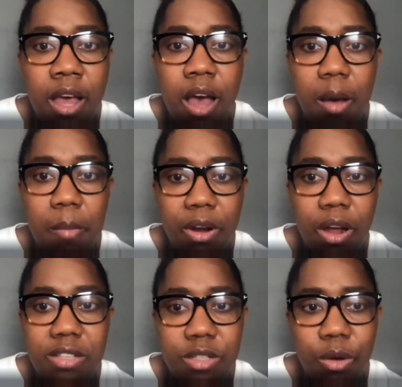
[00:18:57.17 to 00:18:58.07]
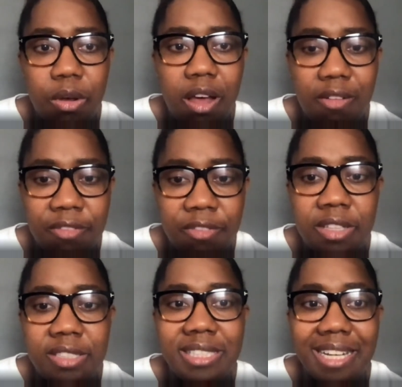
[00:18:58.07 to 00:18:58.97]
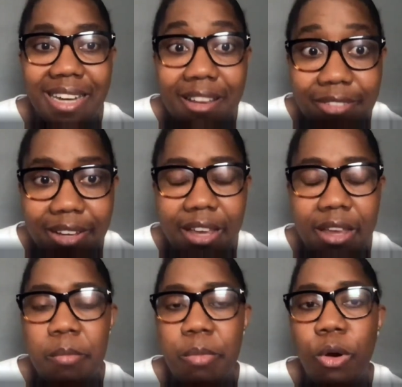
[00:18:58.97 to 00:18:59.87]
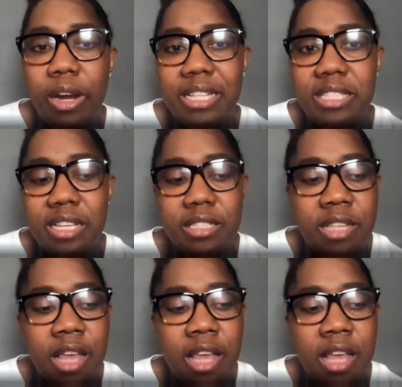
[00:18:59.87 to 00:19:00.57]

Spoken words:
but also of significant importance is